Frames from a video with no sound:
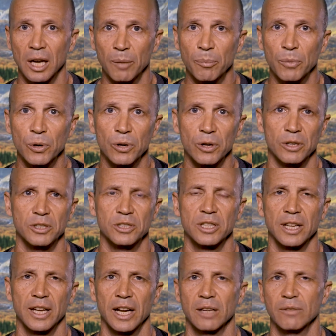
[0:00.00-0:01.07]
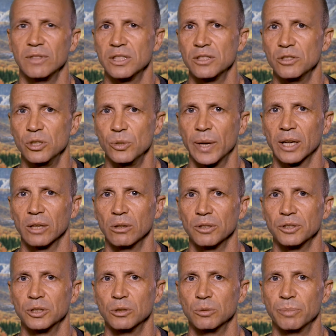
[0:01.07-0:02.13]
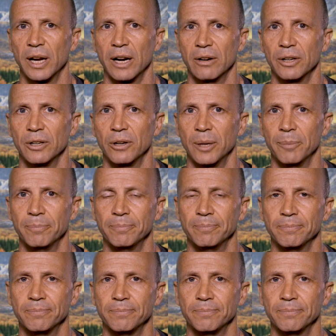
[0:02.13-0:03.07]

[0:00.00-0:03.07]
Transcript: emerged out of this new ecological paradigm.